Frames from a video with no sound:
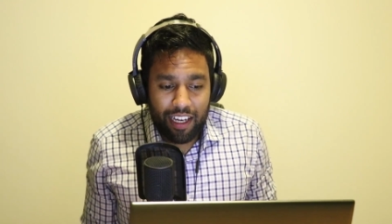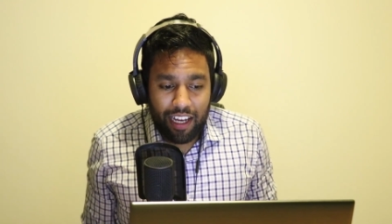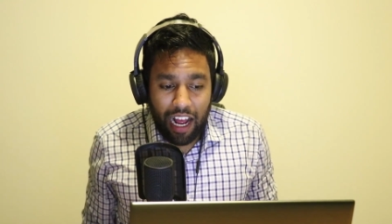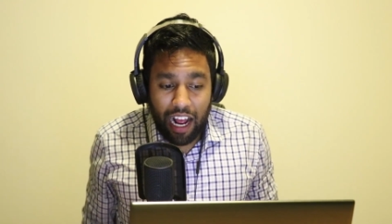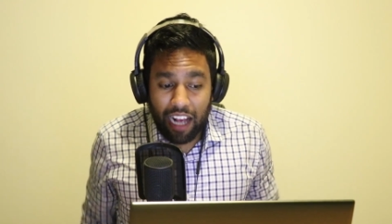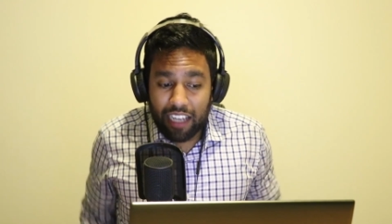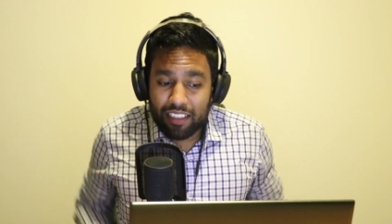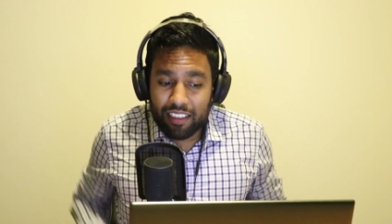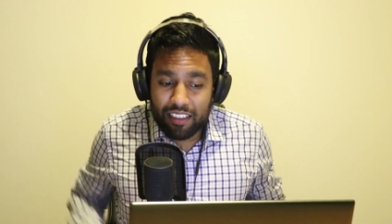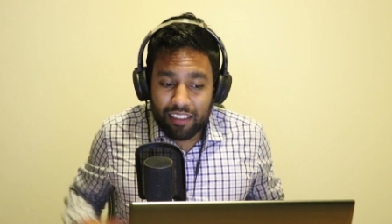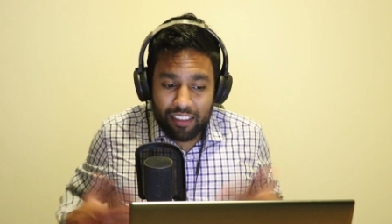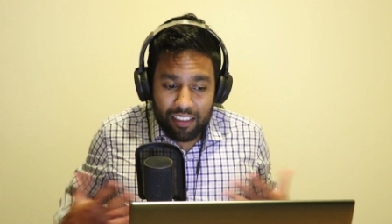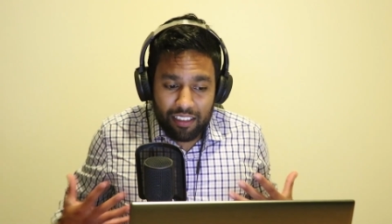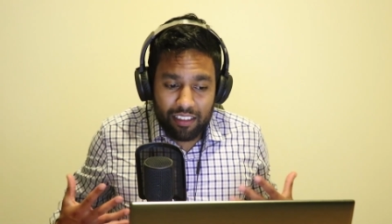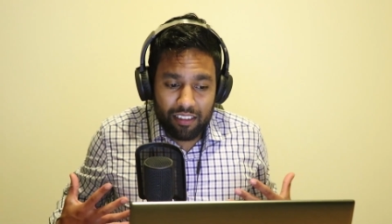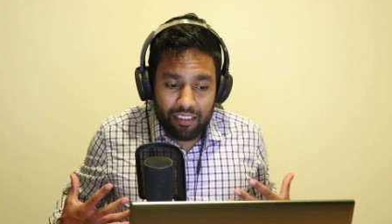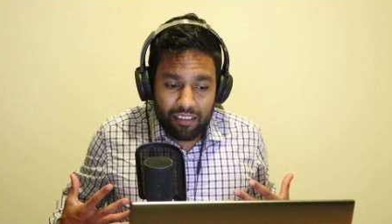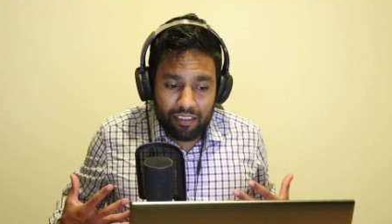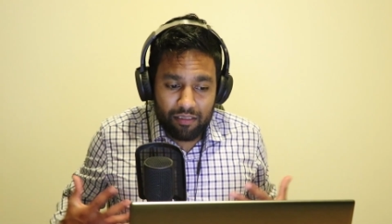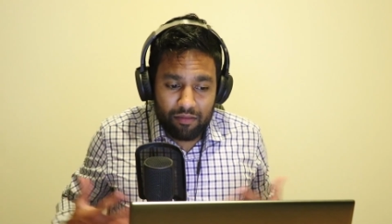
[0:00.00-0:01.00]
I
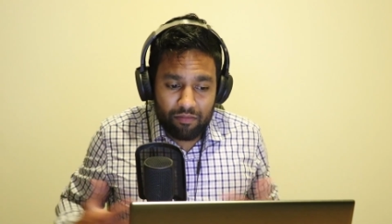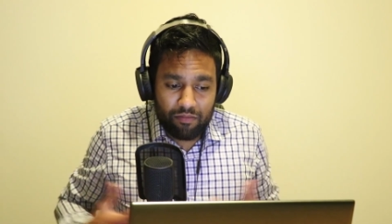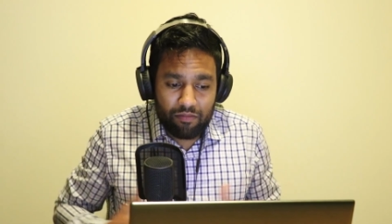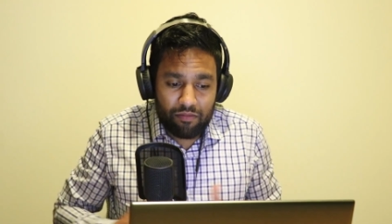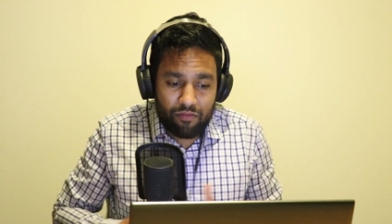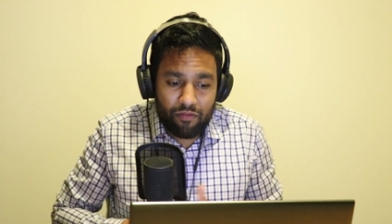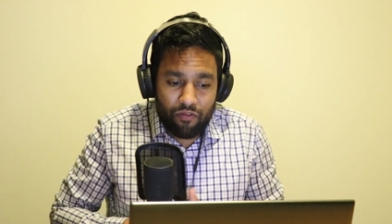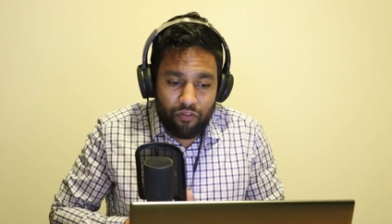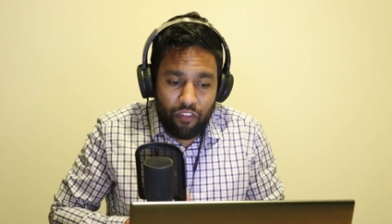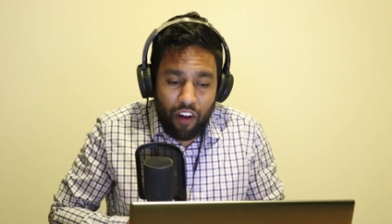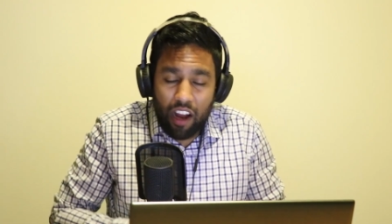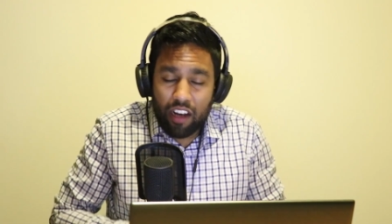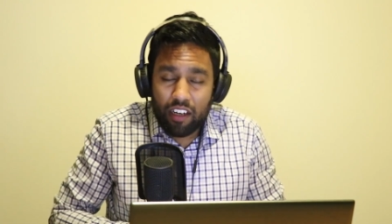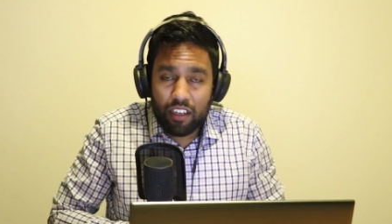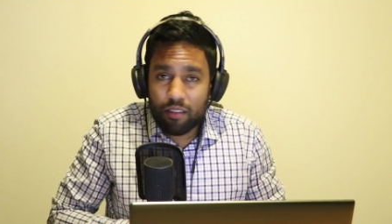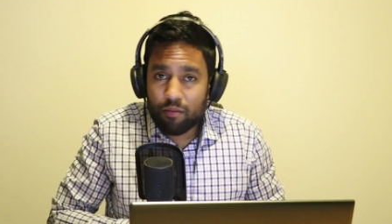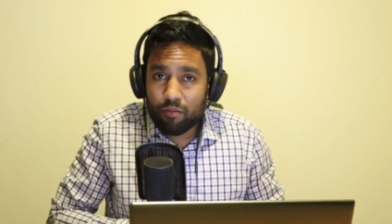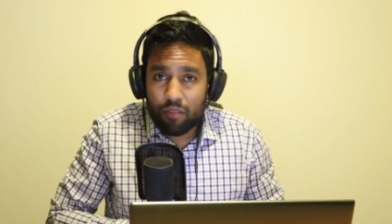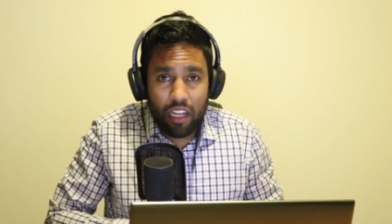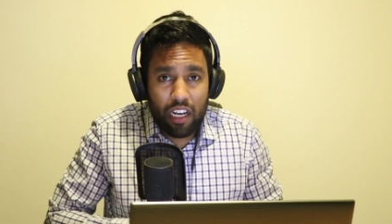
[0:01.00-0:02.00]
still find
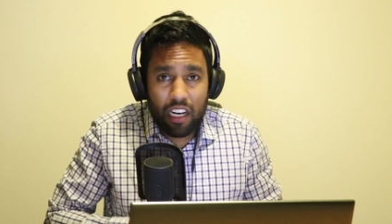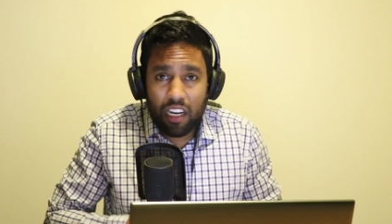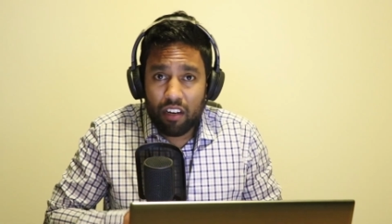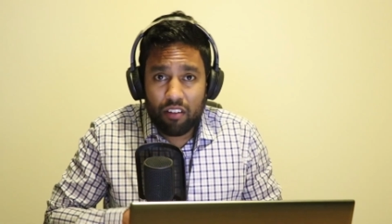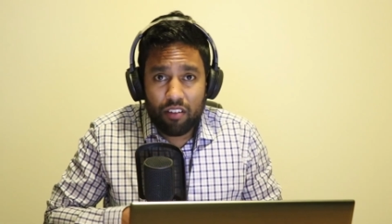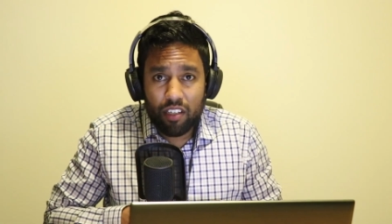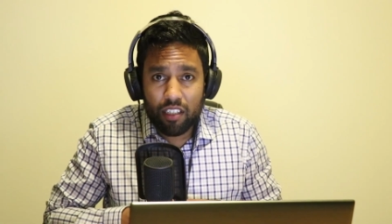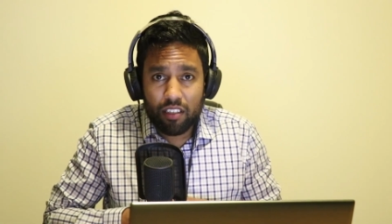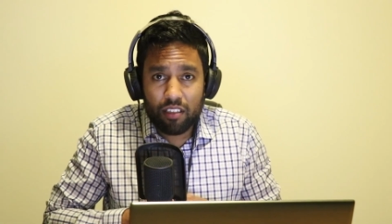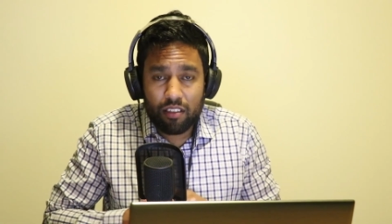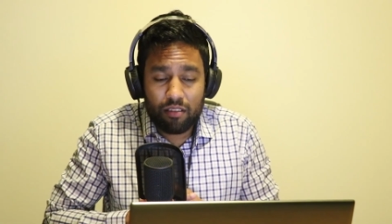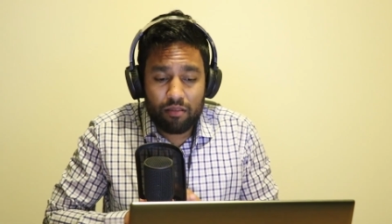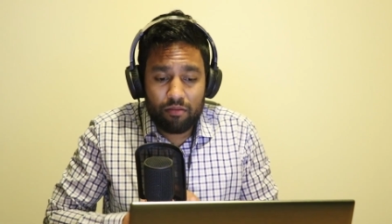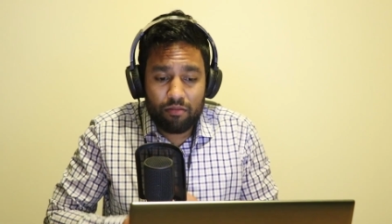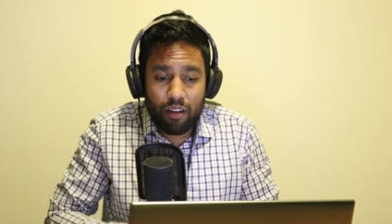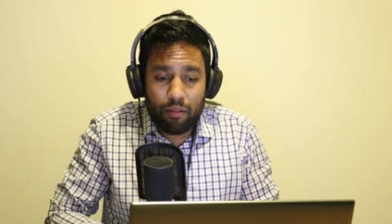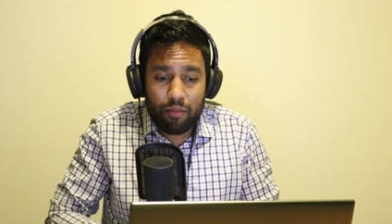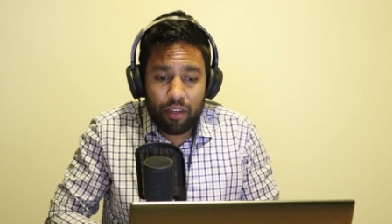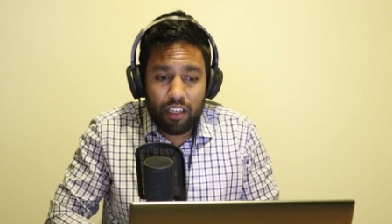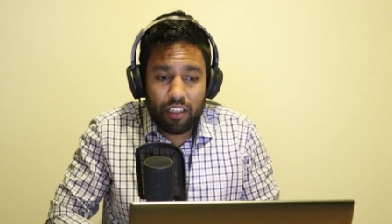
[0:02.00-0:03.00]
him hilarious.
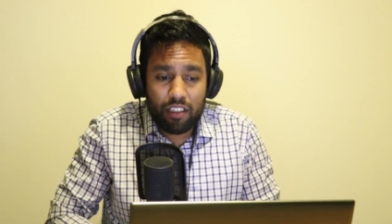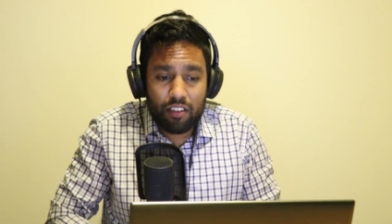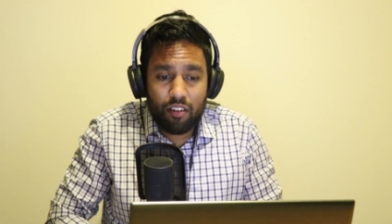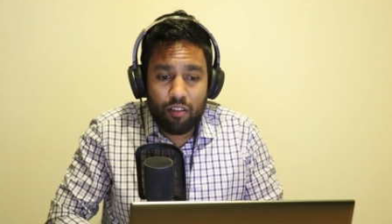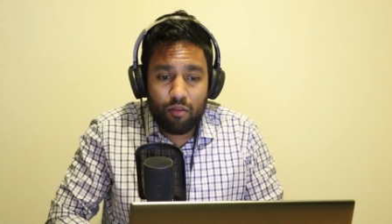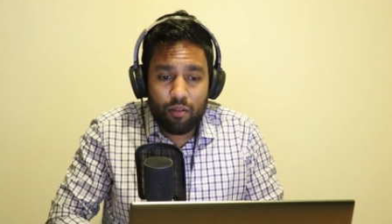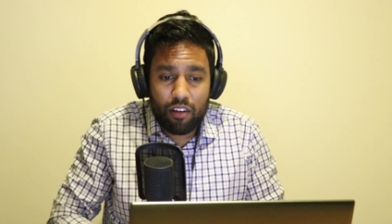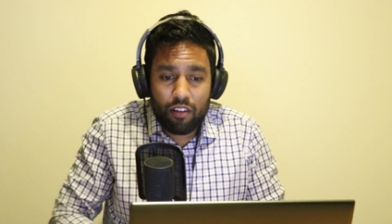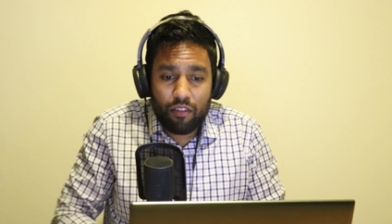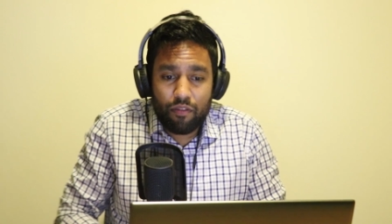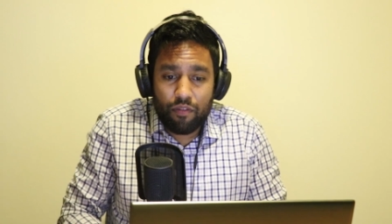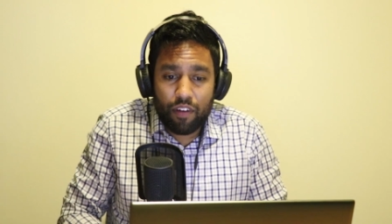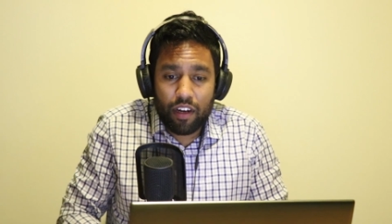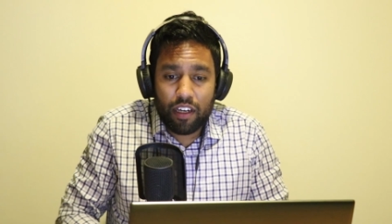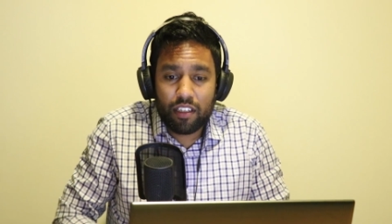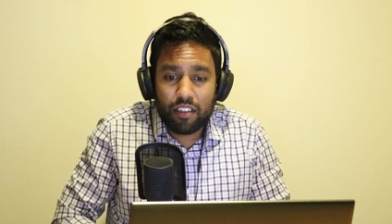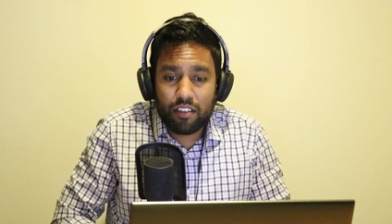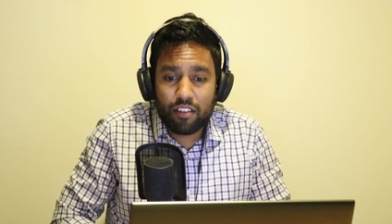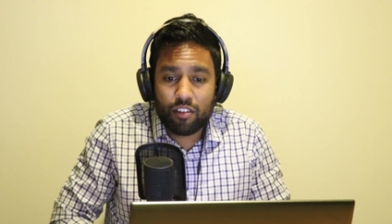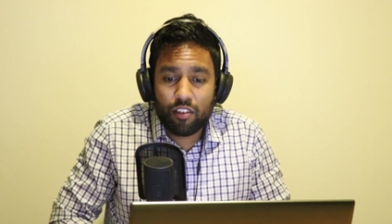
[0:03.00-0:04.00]
I mean, he's got one of the
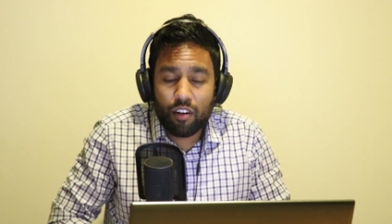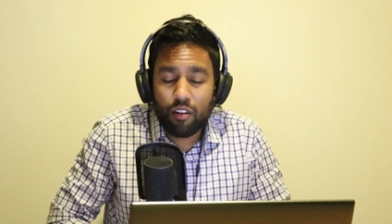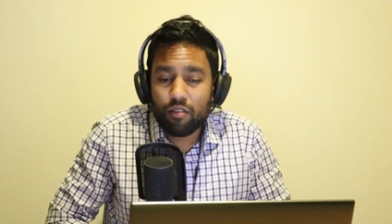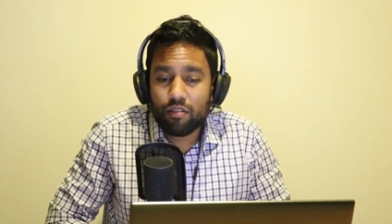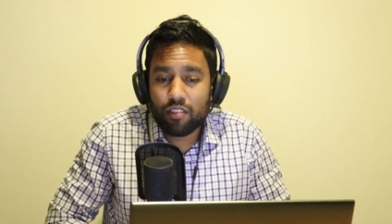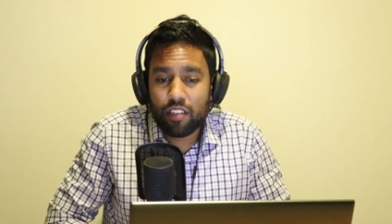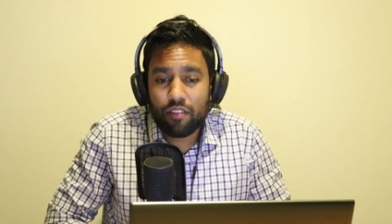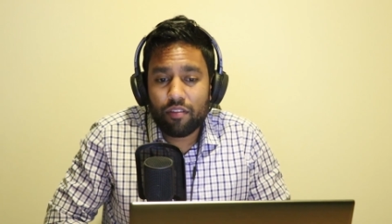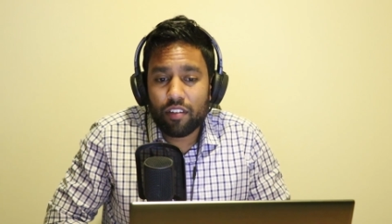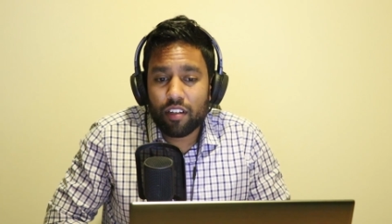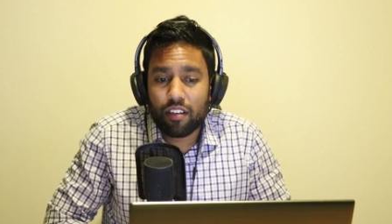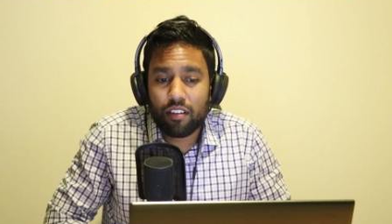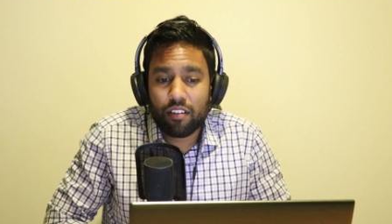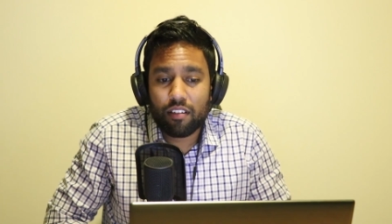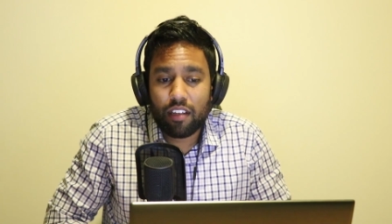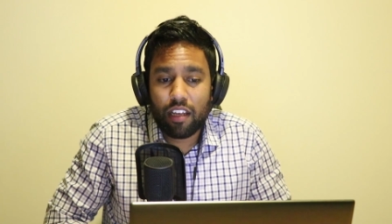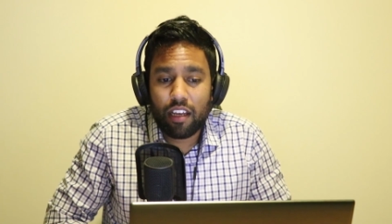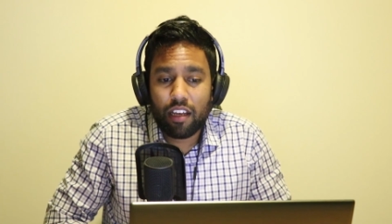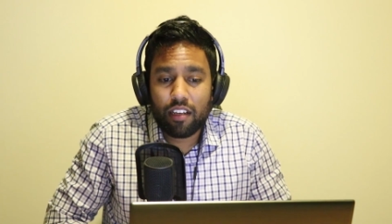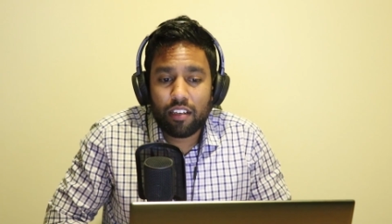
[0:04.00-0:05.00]
funniest shows ever,
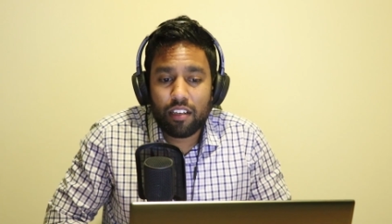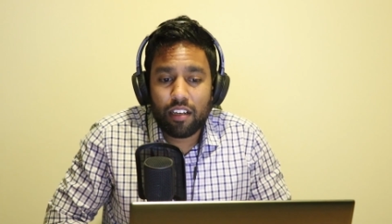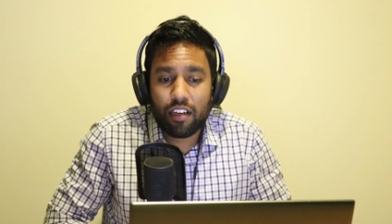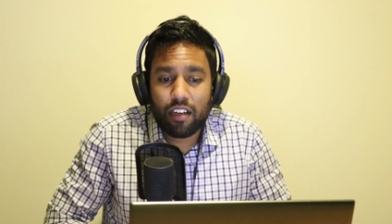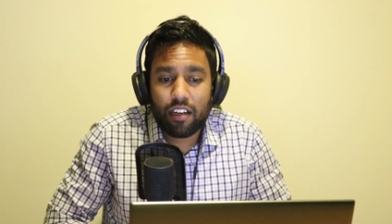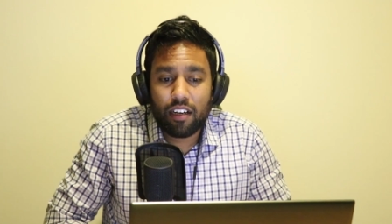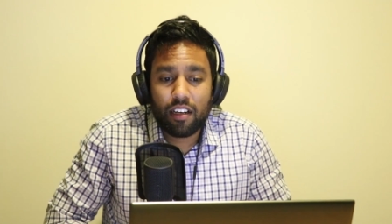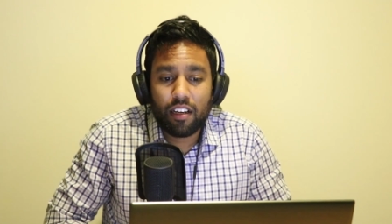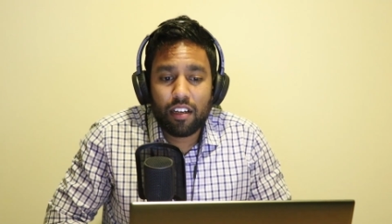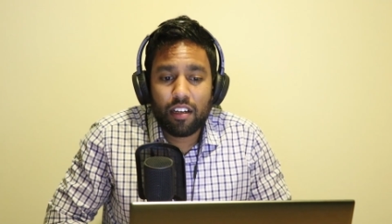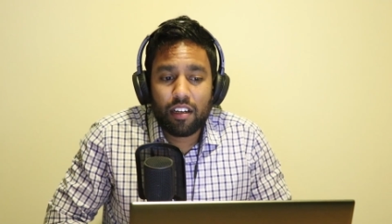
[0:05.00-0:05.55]
and uh.